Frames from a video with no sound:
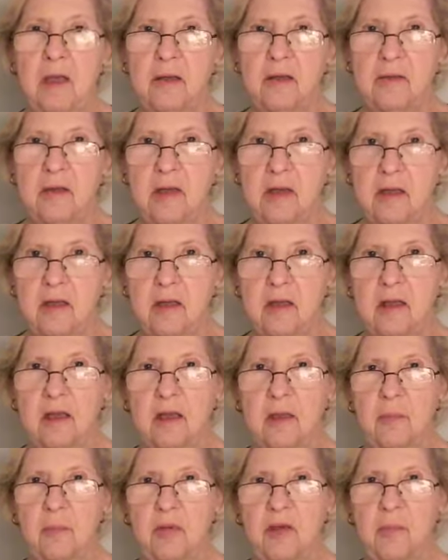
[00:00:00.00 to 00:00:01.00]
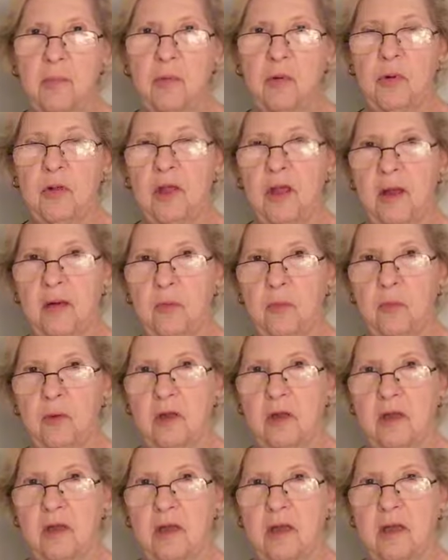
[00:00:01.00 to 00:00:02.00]
Second thing people get
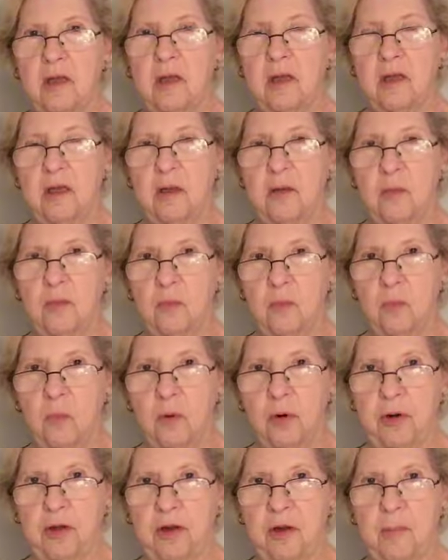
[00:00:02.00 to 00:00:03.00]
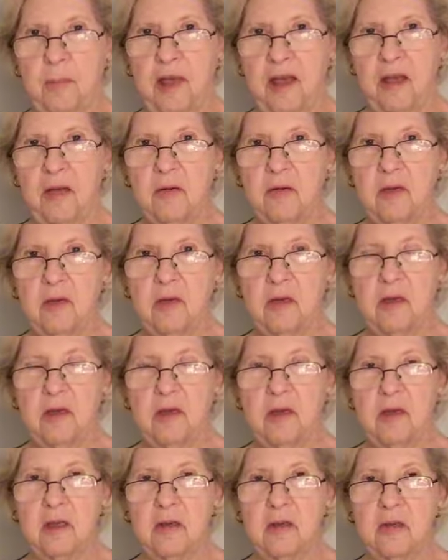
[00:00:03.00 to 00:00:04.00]
really worried about
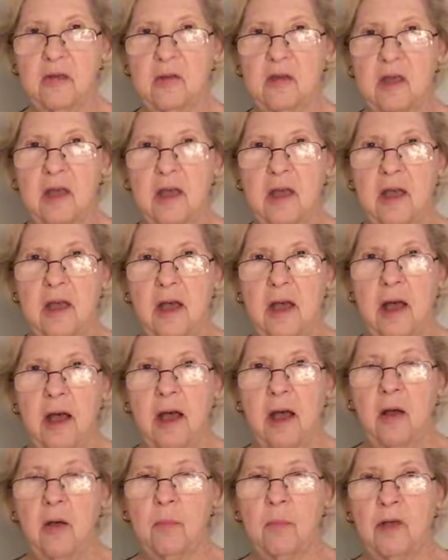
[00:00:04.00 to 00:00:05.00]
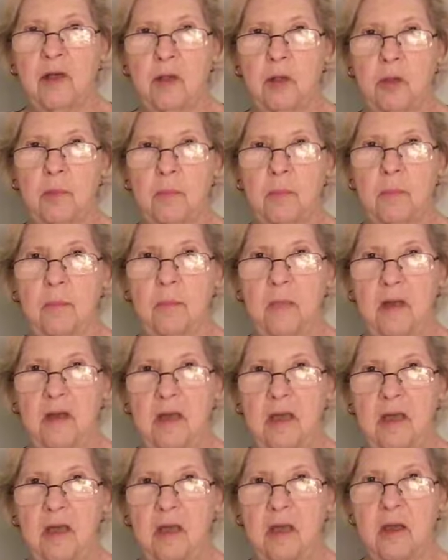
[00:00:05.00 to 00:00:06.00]
is how much
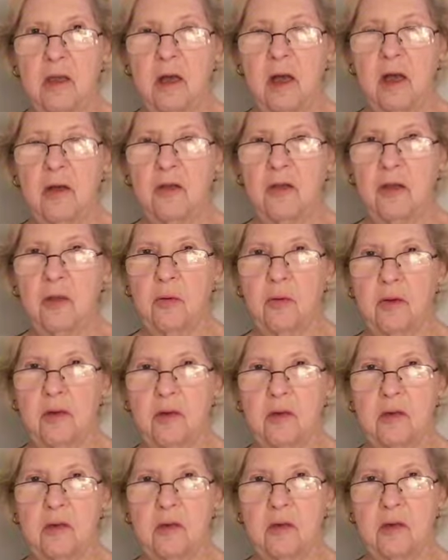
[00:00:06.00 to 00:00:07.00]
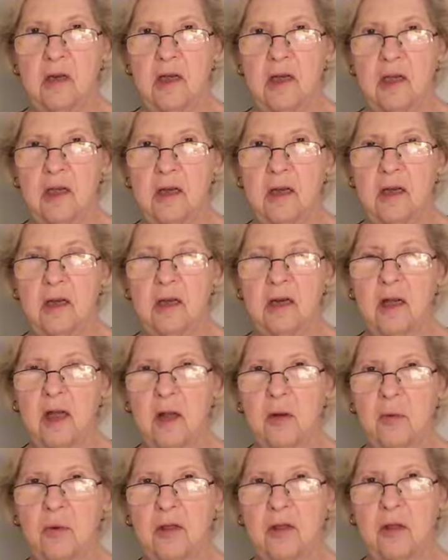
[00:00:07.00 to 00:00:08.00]
money are they going to need and
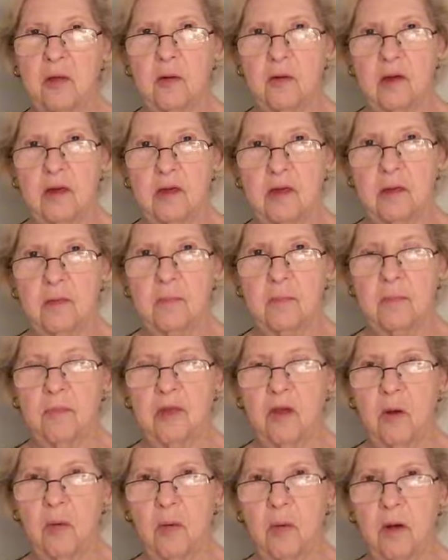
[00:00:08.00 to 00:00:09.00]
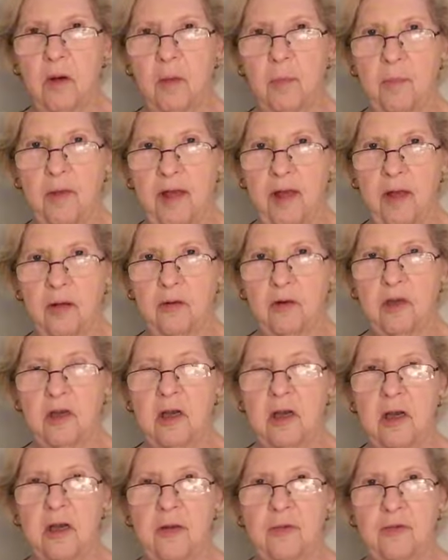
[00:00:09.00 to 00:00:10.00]
how are they going to go about
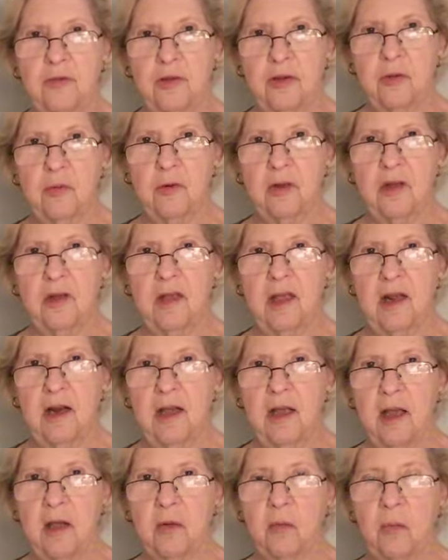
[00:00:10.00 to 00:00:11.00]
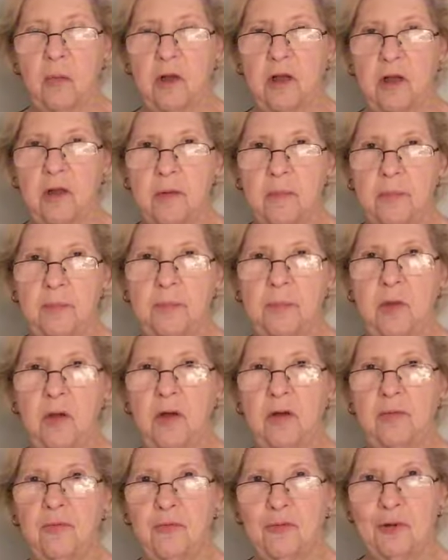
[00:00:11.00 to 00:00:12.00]
figuring that out? Well,
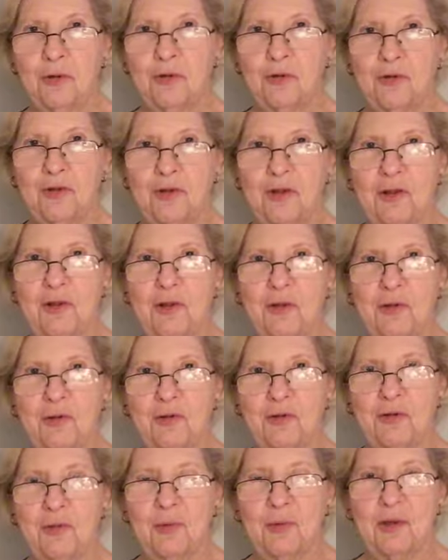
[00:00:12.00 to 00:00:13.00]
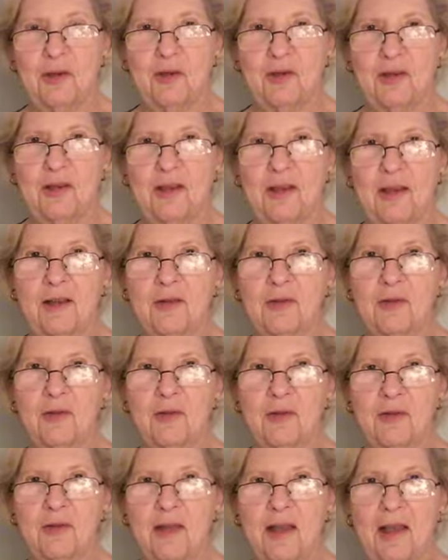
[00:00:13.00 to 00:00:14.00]
unfortunately, there's no easy
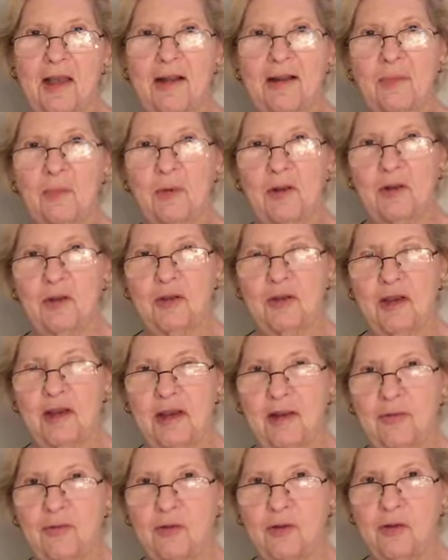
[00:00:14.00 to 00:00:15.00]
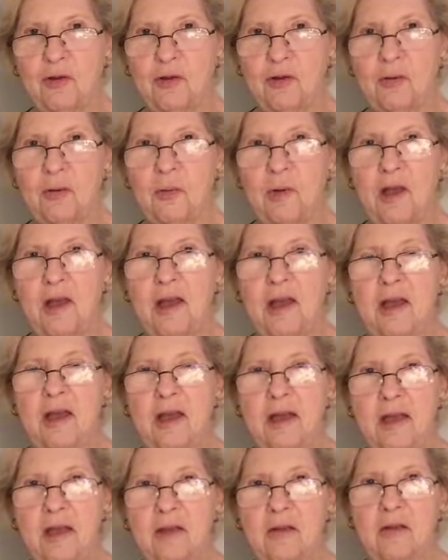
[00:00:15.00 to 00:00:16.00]
answer to that. What you have to do
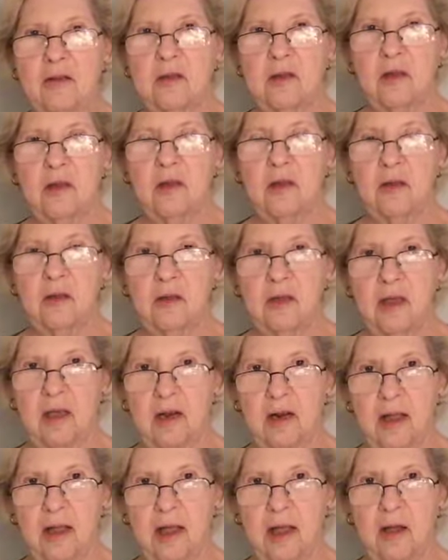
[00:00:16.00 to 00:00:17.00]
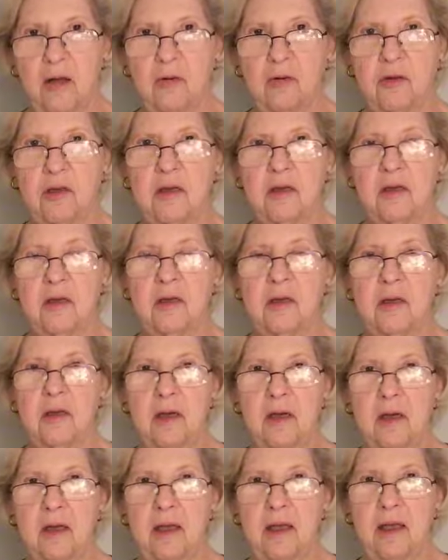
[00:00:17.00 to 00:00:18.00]
is get out
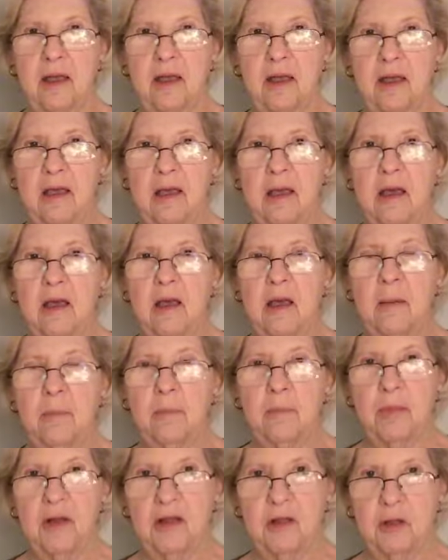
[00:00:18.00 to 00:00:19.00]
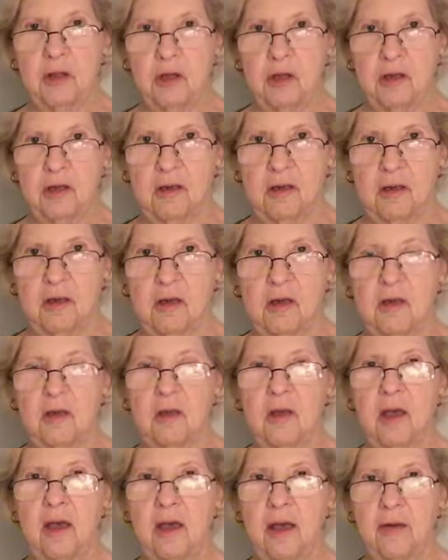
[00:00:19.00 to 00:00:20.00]
a budget.
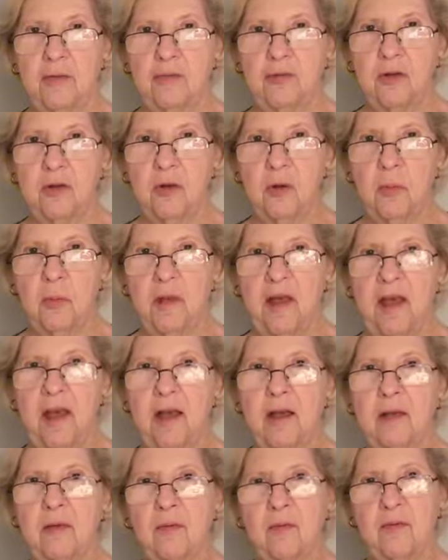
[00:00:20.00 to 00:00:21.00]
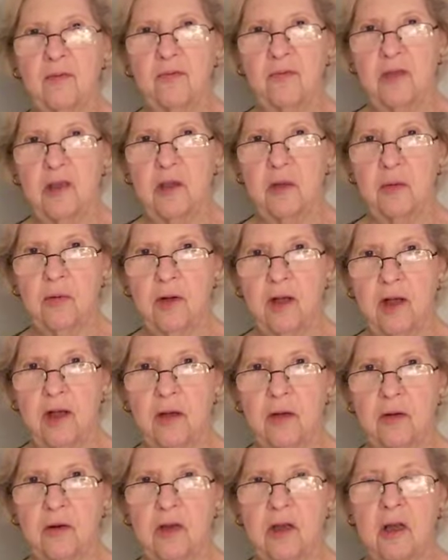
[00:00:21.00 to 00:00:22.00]
You have to go back and figure
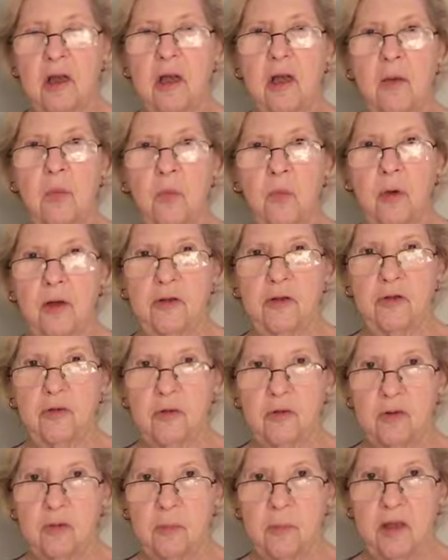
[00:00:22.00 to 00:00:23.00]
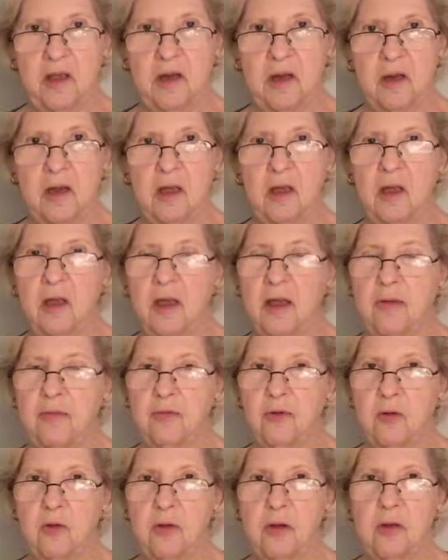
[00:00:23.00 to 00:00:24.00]
out what you're spending. You have
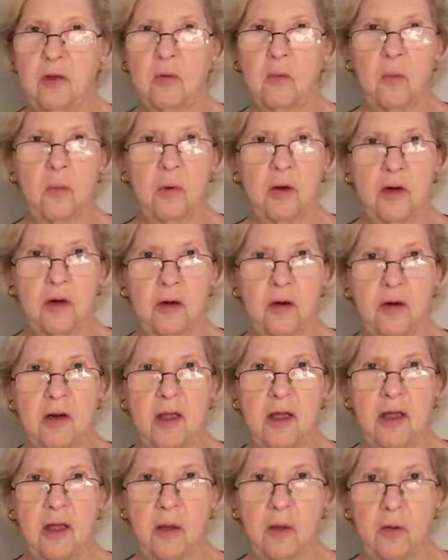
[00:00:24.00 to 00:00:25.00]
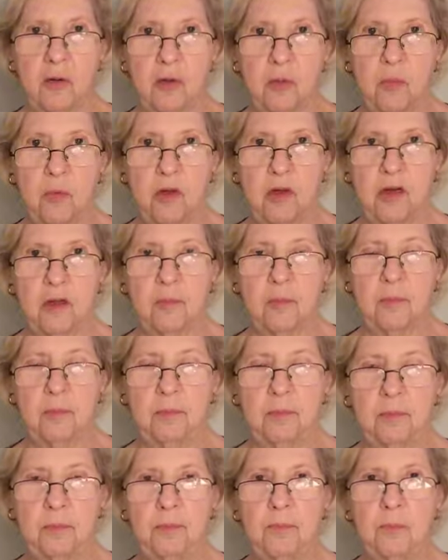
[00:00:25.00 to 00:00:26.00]
to look at where and how you want to
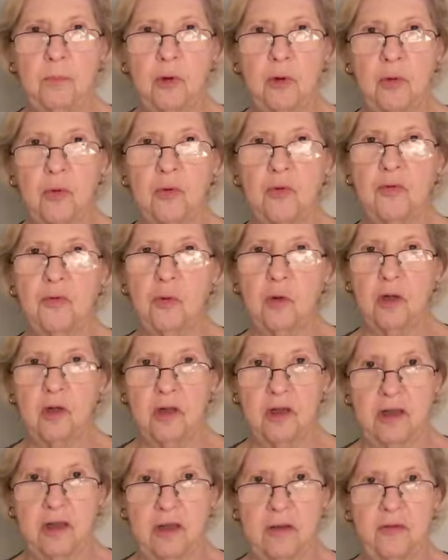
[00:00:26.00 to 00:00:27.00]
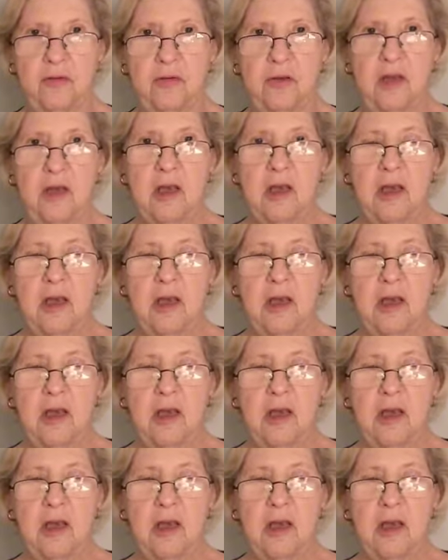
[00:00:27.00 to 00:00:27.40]
move or live.